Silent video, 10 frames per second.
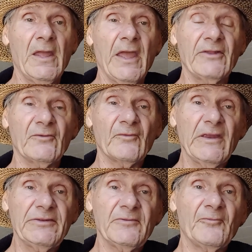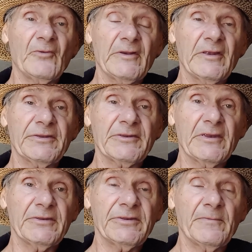And the reason for this
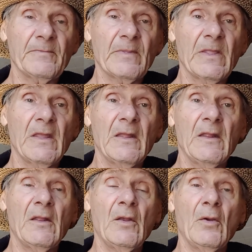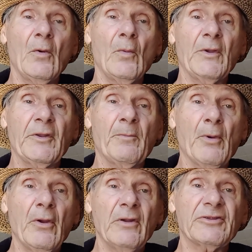is when the
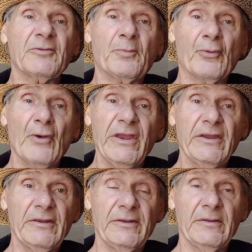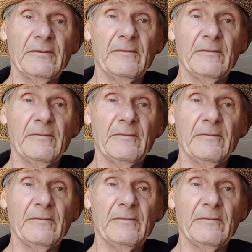birds breed,